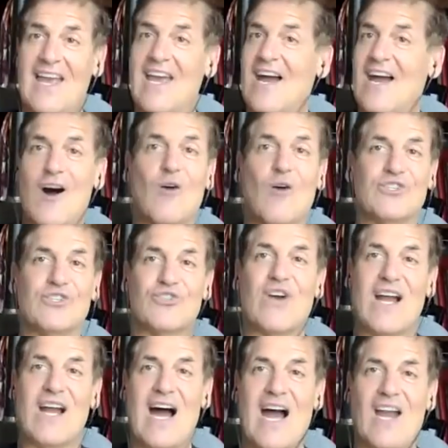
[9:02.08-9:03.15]
I always try
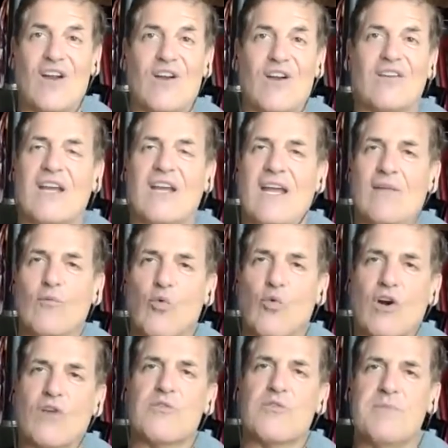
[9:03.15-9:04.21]
to hire and
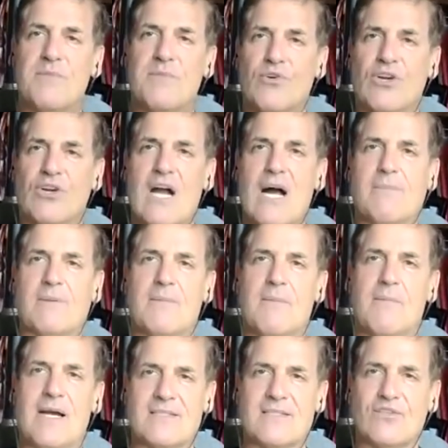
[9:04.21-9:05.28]
work with people who complement
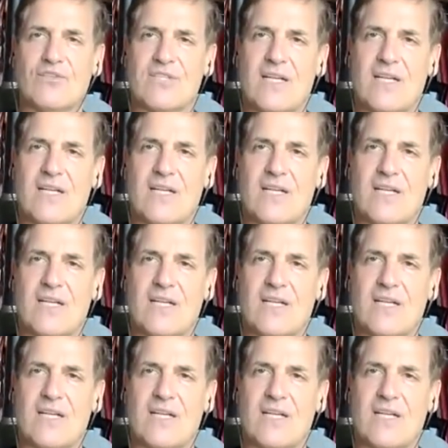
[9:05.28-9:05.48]
my skill sets.